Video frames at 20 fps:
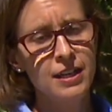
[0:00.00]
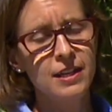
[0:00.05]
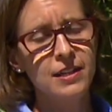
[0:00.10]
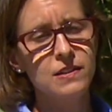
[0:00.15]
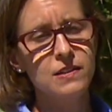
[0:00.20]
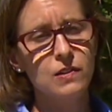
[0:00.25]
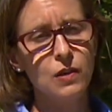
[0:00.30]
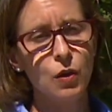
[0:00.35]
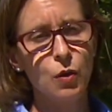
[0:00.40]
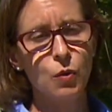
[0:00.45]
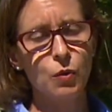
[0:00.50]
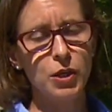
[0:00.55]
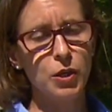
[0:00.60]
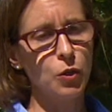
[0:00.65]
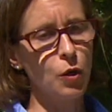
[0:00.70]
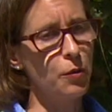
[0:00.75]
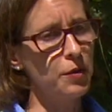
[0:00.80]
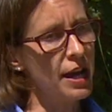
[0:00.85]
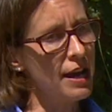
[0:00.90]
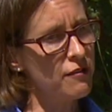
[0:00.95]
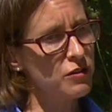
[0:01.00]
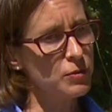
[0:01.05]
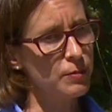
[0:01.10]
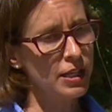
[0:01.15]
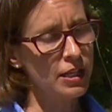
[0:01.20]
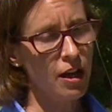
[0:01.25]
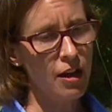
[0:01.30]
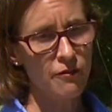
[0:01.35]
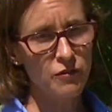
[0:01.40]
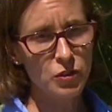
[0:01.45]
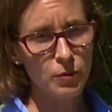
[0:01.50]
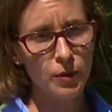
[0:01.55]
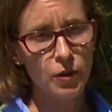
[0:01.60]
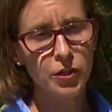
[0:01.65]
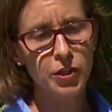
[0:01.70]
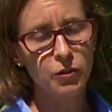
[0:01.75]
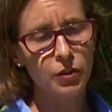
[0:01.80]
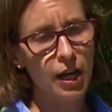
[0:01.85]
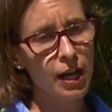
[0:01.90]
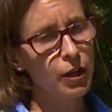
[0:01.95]
So you don't have to be comfortable,
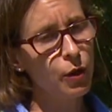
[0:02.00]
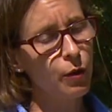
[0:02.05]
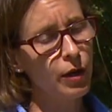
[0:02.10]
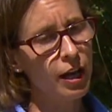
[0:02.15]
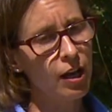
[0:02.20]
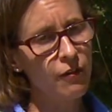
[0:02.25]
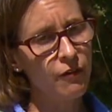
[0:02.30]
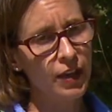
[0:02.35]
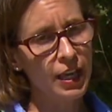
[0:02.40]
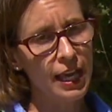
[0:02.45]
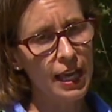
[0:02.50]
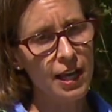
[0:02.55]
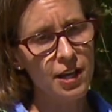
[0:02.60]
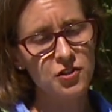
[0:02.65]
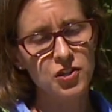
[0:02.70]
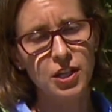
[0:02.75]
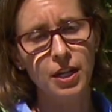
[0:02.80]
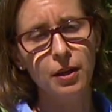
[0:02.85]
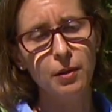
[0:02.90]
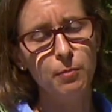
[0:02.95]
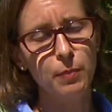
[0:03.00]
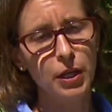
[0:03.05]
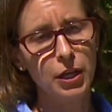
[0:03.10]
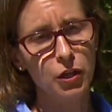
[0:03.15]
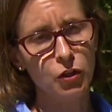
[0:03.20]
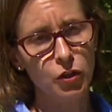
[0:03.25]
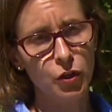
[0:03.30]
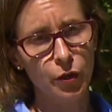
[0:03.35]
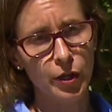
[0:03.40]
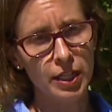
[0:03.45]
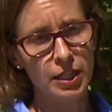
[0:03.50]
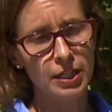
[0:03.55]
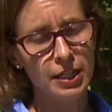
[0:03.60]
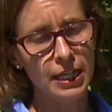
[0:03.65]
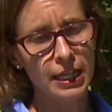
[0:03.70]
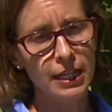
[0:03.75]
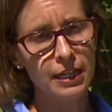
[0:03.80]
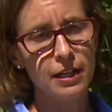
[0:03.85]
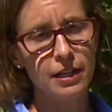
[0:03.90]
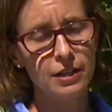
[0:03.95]
you're not going on vacation, but you're going to
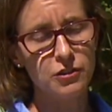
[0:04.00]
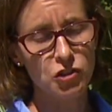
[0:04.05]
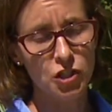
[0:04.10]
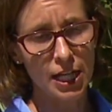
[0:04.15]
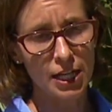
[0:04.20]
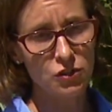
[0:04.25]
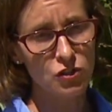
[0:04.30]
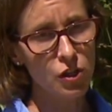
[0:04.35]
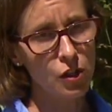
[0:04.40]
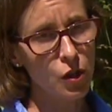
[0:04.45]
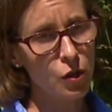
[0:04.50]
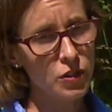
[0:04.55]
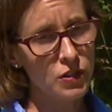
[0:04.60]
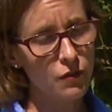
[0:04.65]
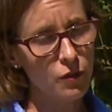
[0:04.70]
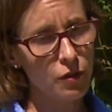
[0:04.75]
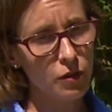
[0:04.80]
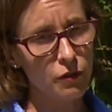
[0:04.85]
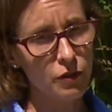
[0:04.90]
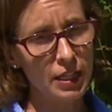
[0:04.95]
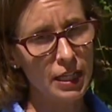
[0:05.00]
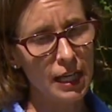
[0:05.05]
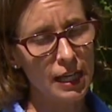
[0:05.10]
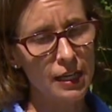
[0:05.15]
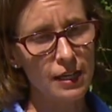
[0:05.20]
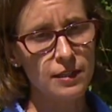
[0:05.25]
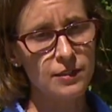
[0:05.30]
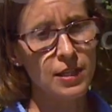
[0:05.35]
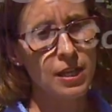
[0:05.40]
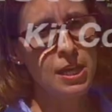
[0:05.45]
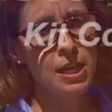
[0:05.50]
need a change of clothes for three days,